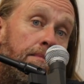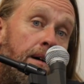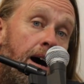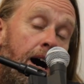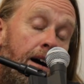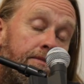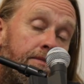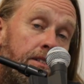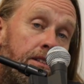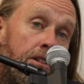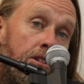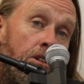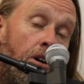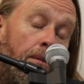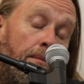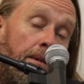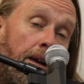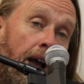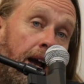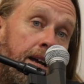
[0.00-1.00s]
After the
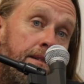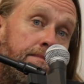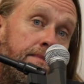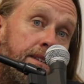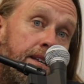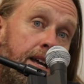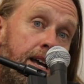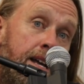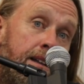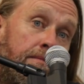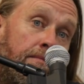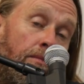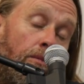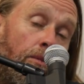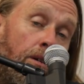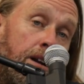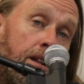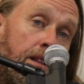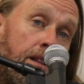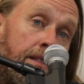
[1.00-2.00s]
Comm Games. And
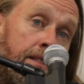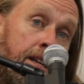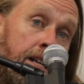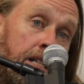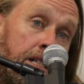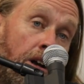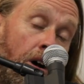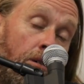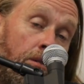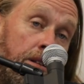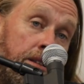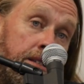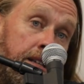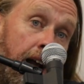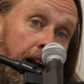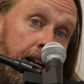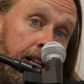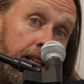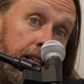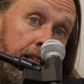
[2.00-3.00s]
one of the things I would
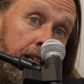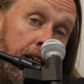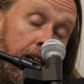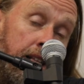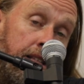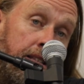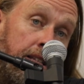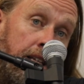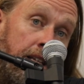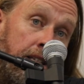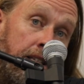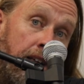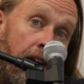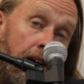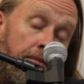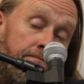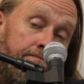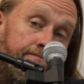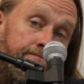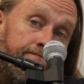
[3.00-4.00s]
say to the kids is
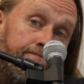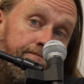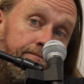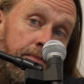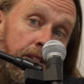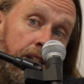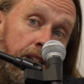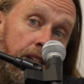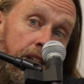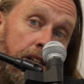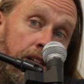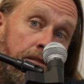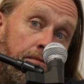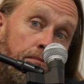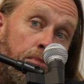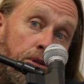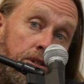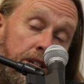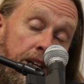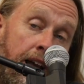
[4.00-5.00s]

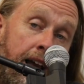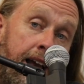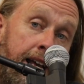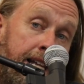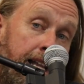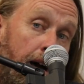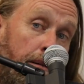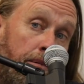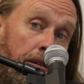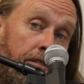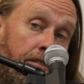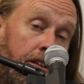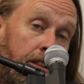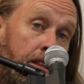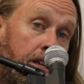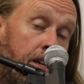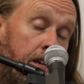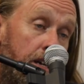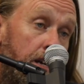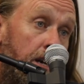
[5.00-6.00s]
put your hand up if you
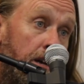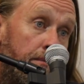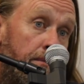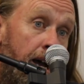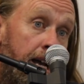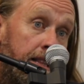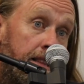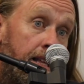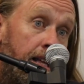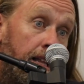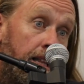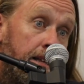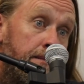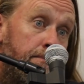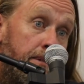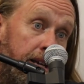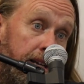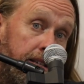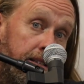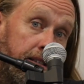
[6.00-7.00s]
think you can make the
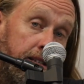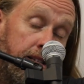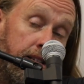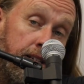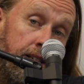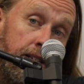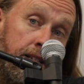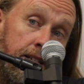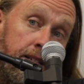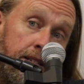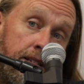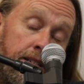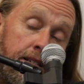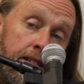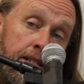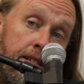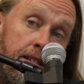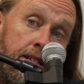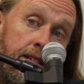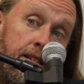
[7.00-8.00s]
Olympics.
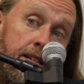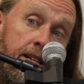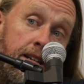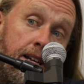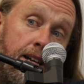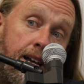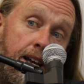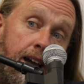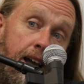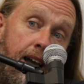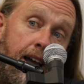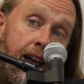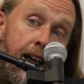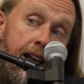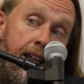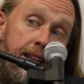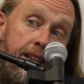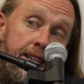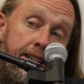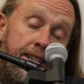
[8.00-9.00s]

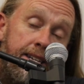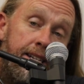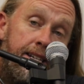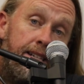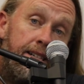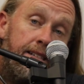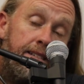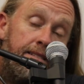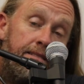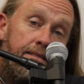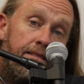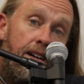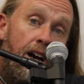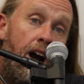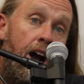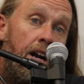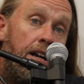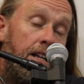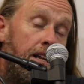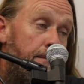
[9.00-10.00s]
And
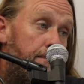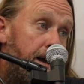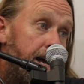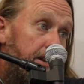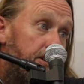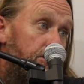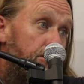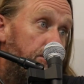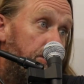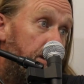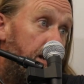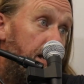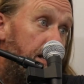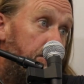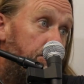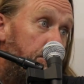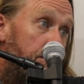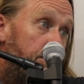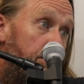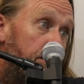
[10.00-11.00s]
only about two
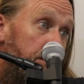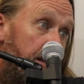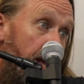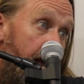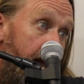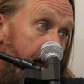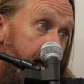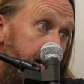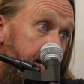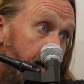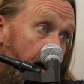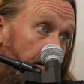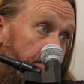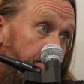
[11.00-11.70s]
kids would put their hand up.